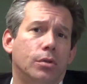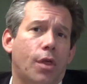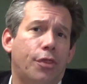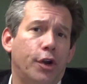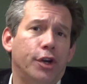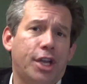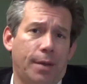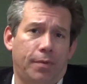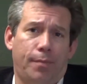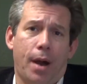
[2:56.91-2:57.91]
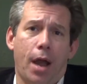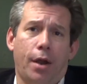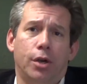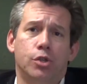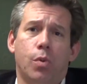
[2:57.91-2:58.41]
The third type of
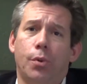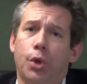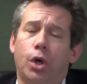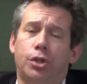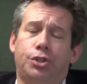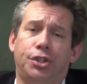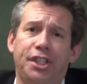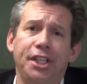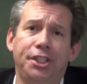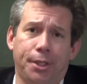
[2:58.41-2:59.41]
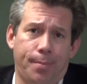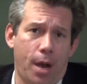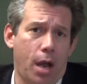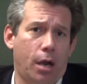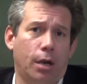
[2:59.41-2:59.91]
buyer is what we call a strategic
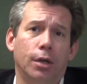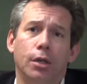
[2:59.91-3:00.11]
buyer.